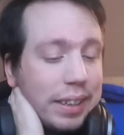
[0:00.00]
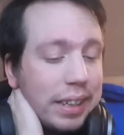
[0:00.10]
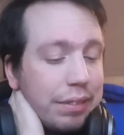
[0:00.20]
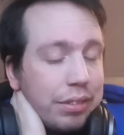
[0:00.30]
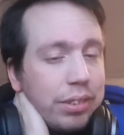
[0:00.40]

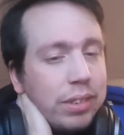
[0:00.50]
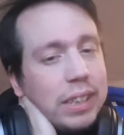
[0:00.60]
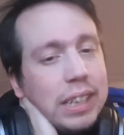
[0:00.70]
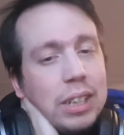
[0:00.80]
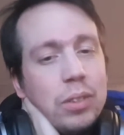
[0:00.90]
and have to
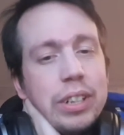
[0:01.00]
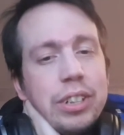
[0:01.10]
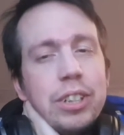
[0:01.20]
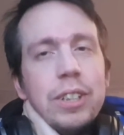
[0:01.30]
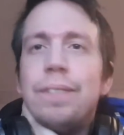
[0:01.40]

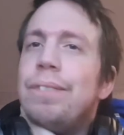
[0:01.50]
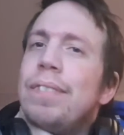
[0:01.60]
relinquish.